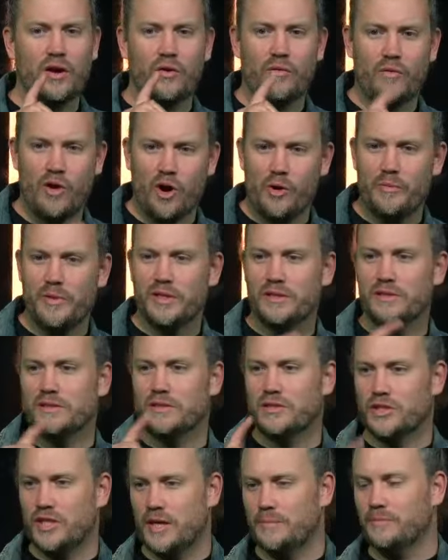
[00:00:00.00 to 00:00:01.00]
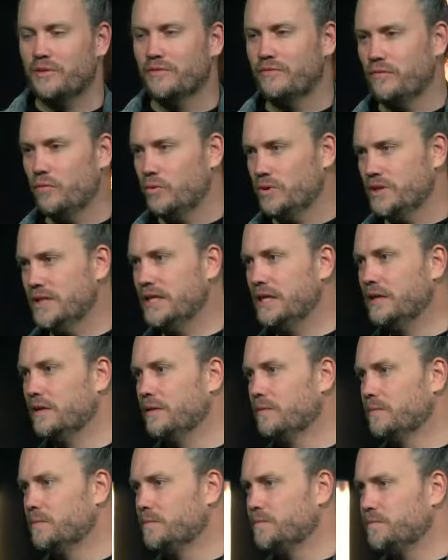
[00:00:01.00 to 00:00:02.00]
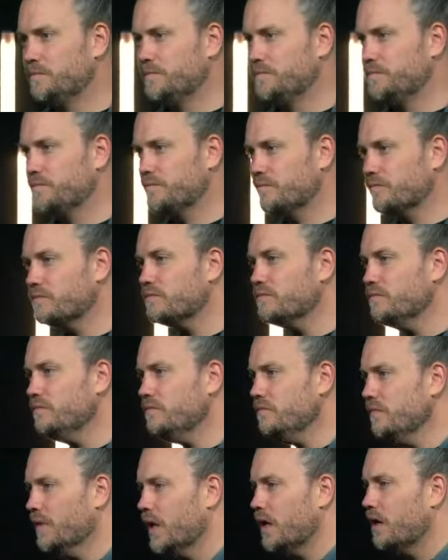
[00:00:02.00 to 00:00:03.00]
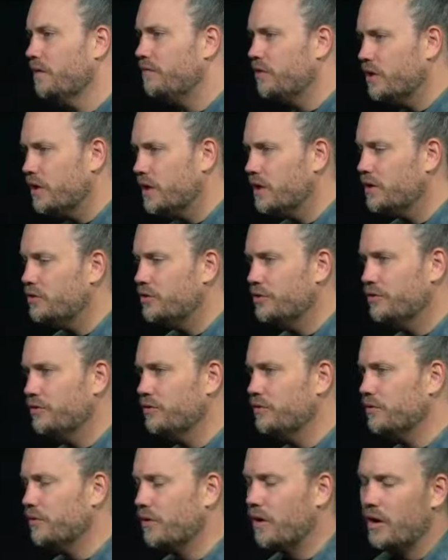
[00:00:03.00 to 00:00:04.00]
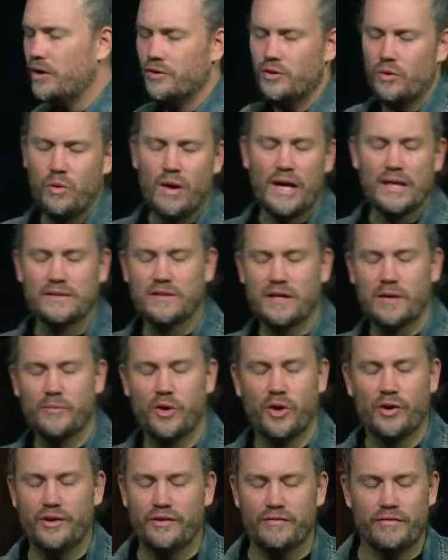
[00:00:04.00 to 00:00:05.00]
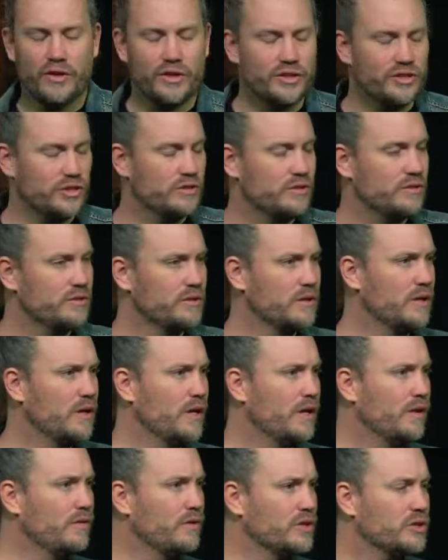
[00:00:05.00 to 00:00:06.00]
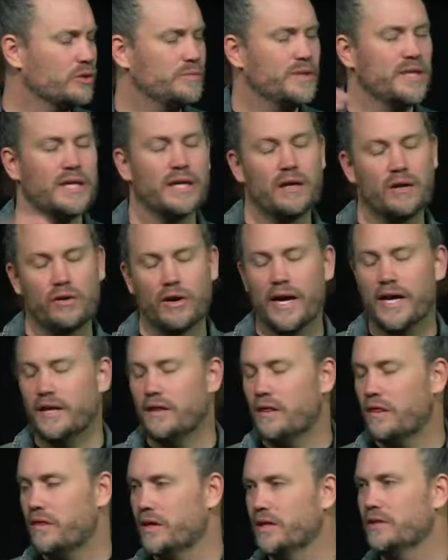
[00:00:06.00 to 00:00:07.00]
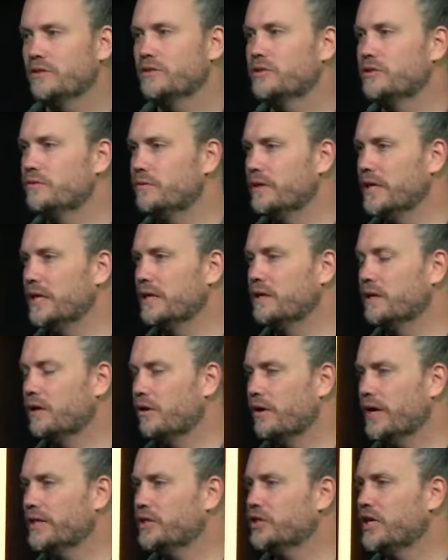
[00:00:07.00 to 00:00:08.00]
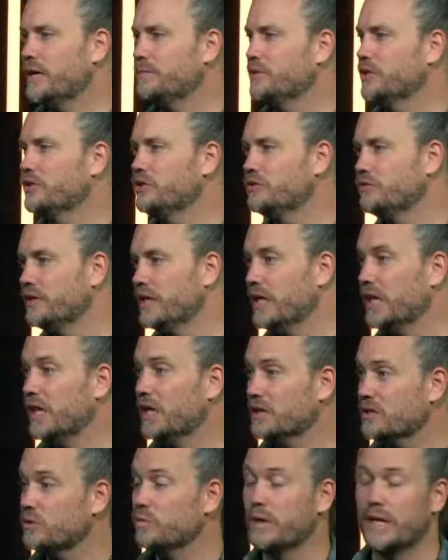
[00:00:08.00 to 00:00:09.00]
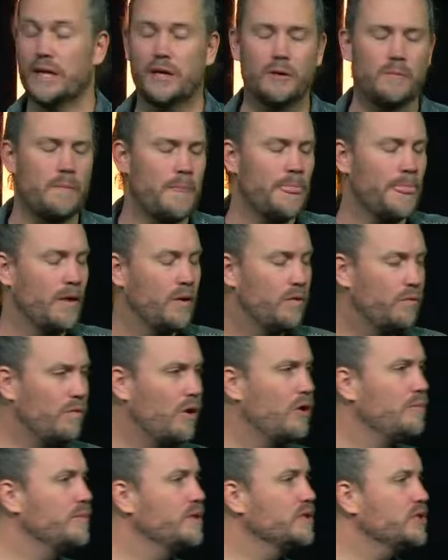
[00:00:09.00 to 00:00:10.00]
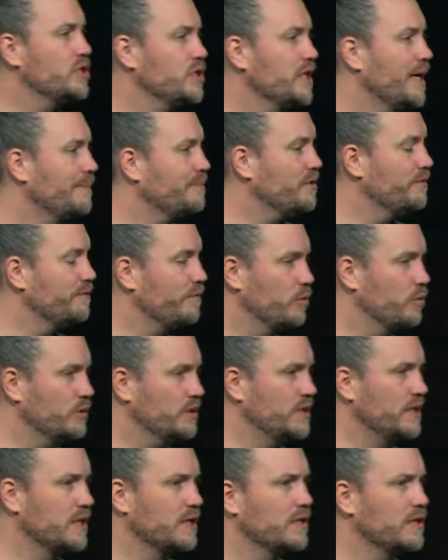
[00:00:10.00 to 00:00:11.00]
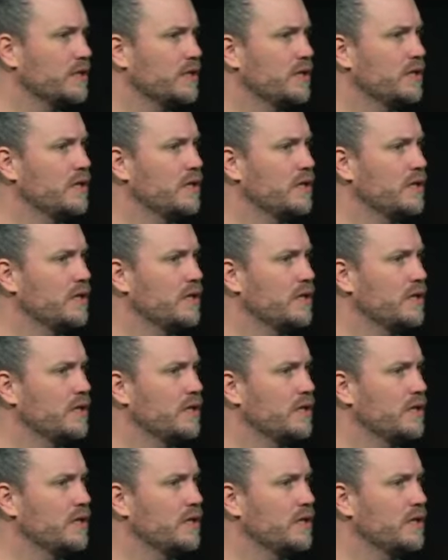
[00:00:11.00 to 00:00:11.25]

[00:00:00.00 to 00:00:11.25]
Romans chapter 14. If you're going to do your own quiet time, your own devotional, this will be a great thing to read, a great chapter to read this week. Romans chapter 14.